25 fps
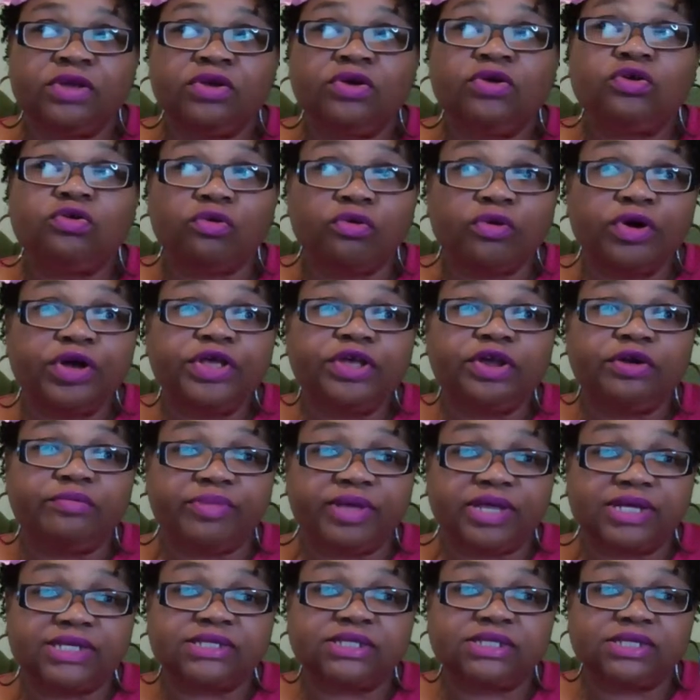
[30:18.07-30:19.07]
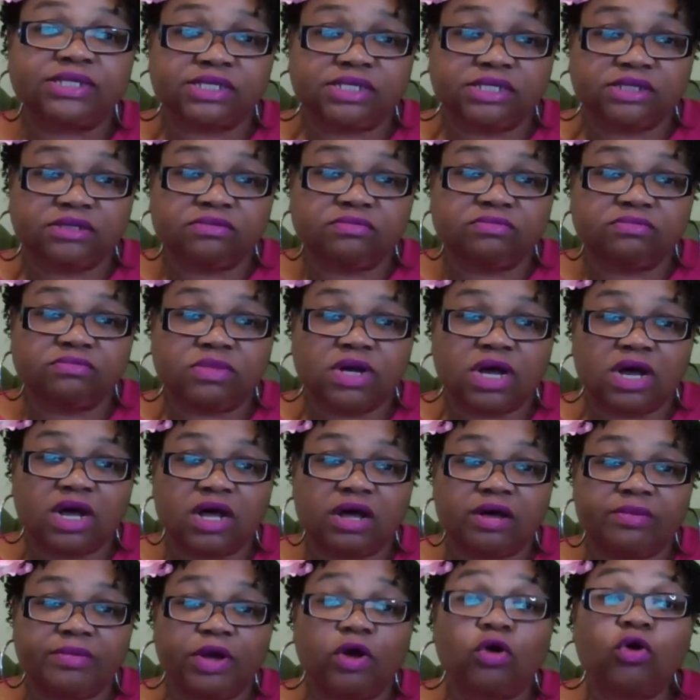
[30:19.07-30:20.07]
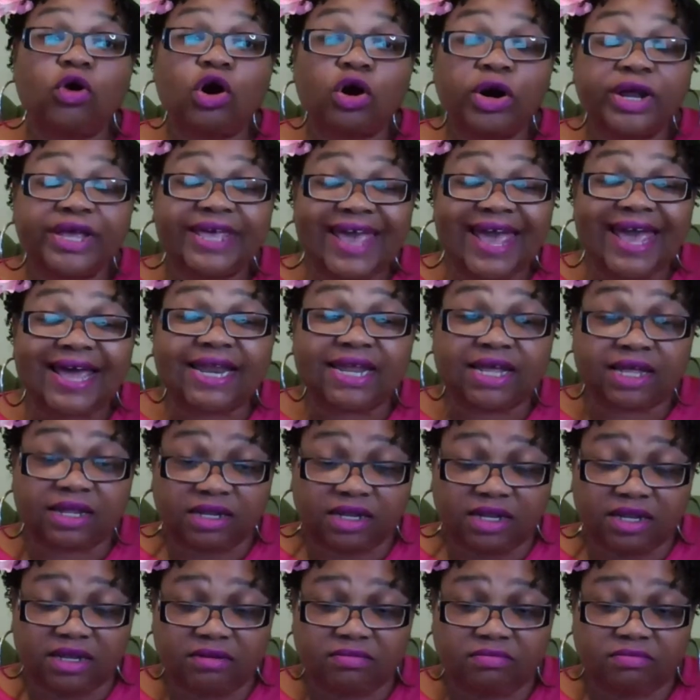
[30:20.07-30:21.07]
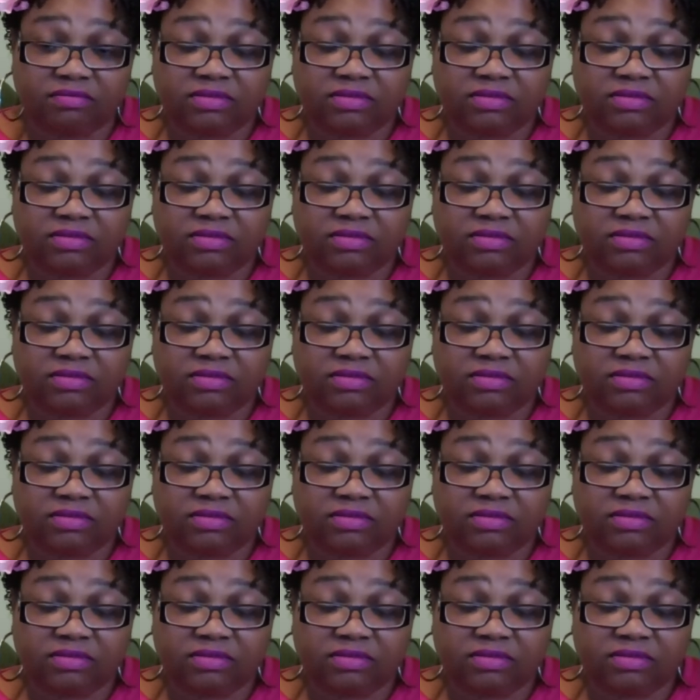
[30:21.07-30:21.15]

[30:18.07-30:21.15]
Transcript: growing your business um organically.